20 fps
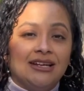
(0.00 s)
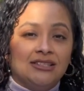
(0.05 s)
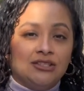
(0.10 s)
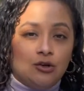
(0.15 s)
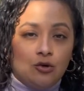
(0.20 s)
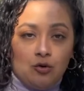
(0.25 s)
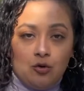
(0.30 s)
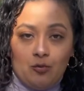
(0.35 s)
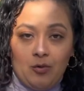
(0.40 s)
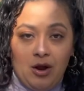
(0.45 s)
guides
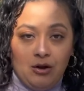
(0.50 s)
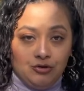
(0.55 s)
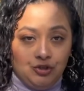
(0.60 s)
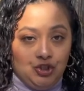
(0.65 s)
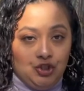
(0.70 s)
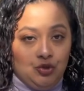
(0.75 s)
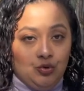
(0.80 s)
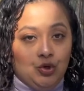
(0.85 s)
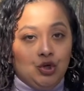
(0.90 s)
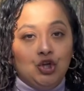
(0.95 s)
are
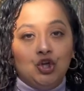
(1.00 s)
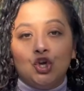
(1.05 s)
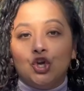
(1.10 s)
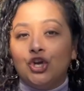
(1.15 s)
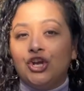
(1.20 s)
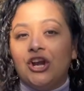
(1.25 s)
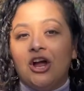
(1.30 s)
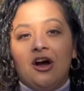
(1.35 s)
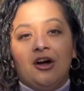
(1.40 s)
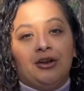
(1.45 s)
around you.
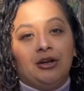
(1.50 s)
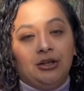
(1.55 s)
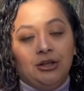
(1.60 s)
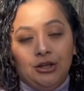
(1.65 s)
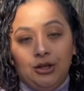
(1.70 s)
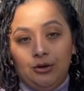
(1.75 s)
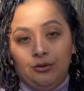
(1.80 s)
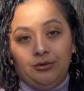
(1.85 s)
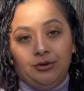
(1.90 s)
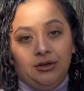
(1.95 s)
You're not
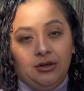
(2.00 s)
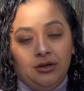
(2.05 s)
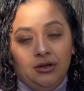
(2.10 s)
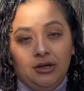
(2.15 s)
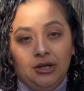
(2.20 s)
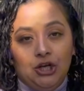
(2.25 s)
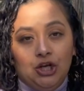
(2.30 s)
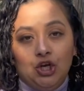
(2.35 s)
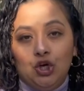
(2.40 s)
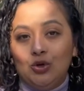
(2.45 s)
alone.
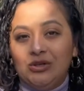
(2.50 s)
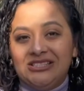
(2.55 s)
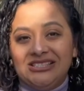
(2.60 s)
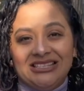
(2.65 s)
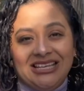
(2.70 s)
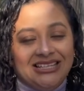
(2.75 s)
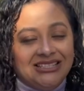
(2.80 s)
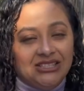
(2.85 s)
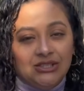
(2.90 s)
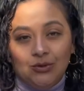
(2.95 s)
No
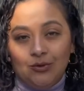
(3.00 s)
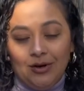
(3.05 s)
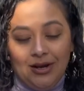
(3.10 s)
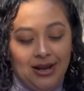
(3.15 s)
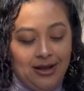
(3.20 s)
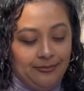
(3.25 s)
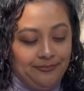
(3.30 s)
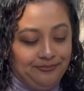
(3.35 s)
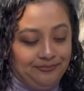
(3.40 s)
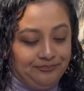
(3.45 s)
estás
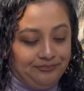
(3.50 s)
sola.